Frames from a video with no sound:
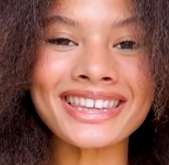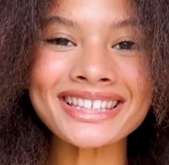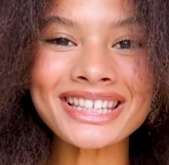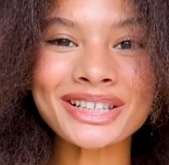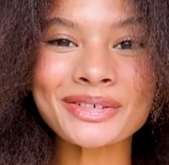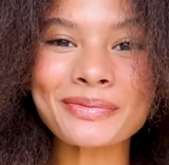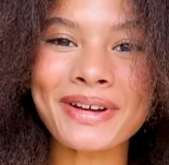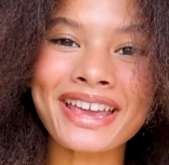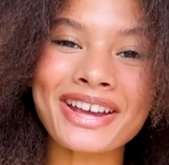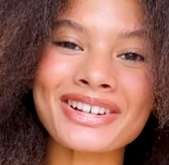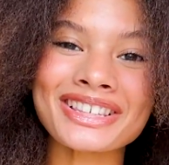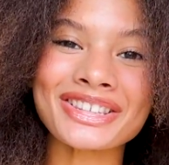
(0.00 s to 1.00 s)
this is what my
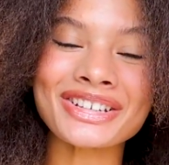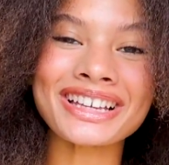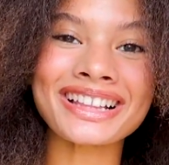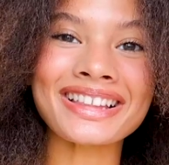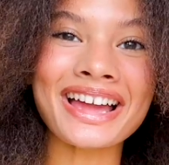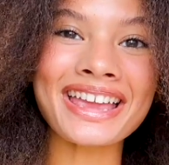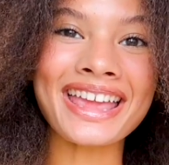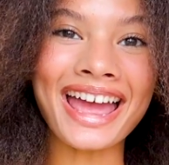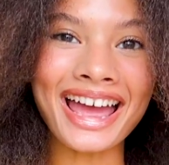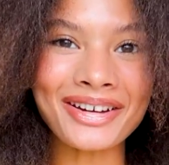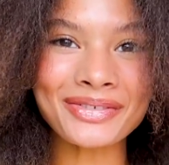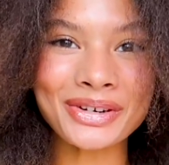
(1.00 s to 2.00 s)
hair is looking
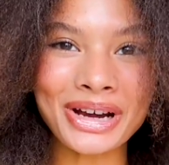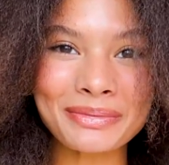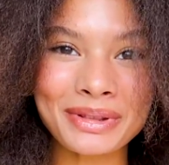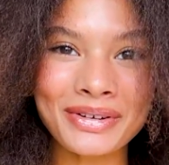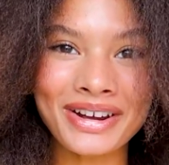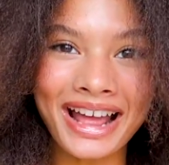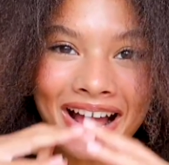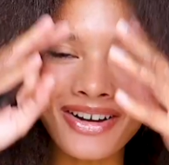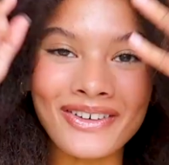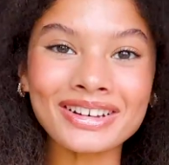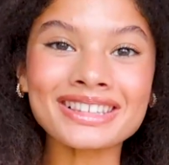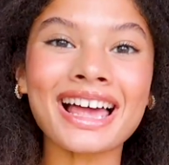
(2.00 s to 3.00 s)
like after I blew it
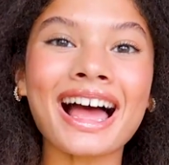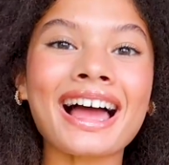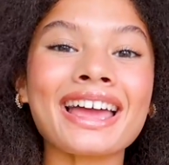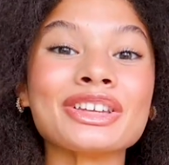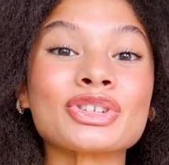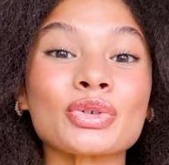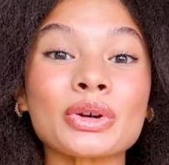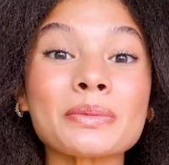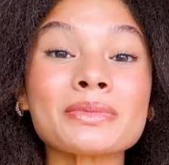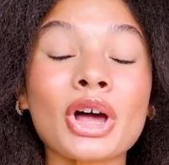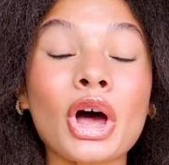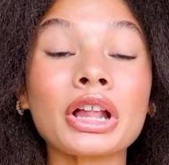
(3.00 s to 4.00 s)
out. I
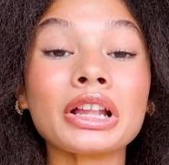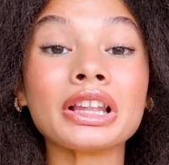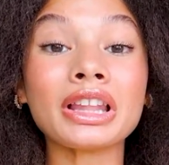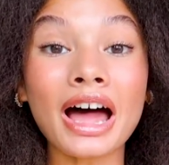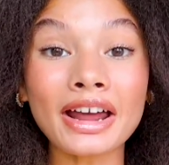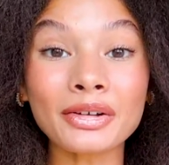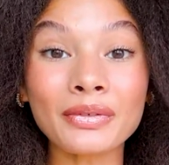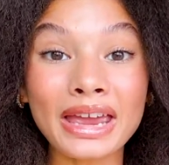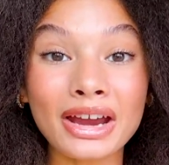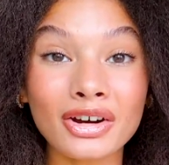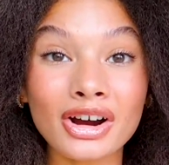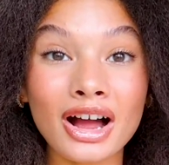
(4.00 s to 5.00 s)
trimmed a lot of
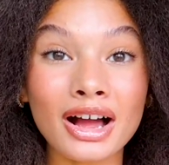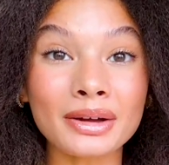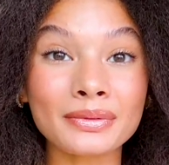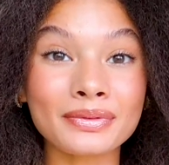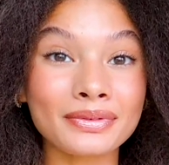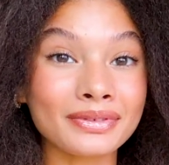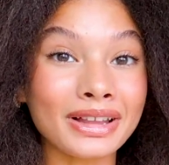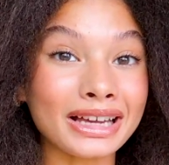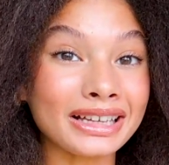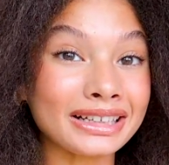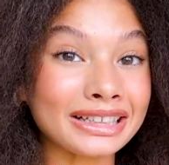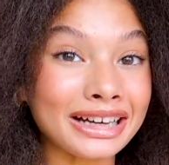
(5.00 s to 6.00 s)
hair off,
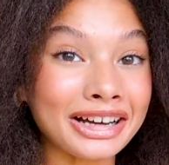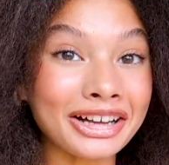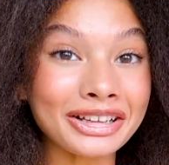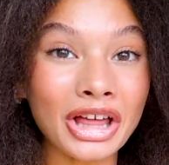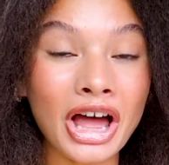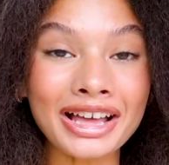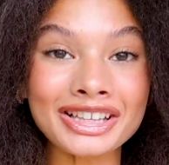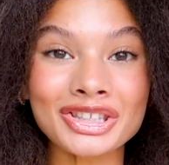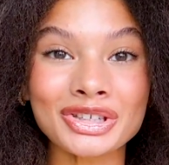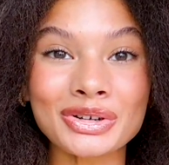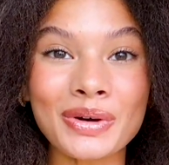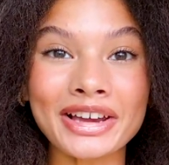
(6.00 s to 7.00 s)
like a lot.
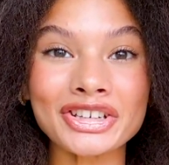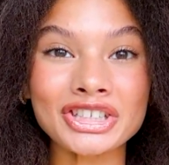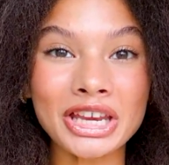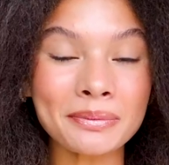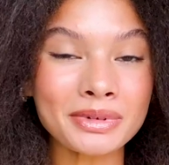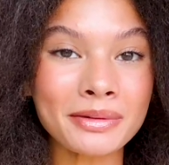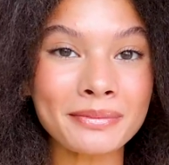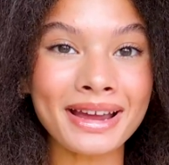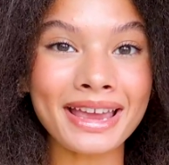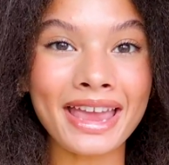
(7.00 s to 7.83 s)
So I shaped up my